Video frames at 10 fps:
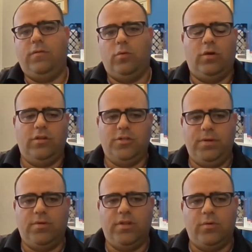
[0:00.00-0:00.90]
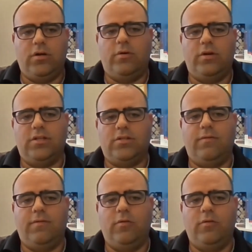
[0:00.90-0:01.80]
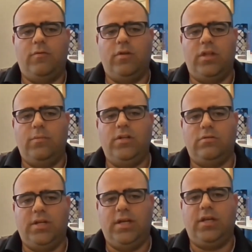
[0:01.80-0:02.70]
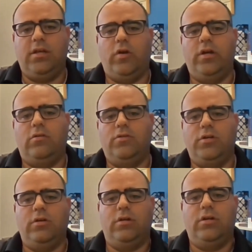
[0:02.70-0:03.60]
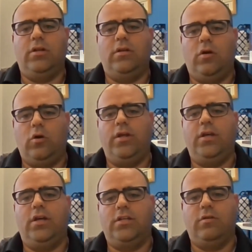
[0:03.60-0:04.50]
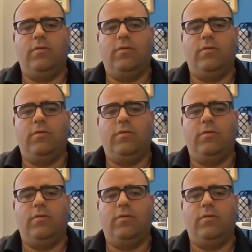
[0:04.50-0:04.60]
one of those people that we don't want to answer the phone for, that means you're taking our energy and hurting us from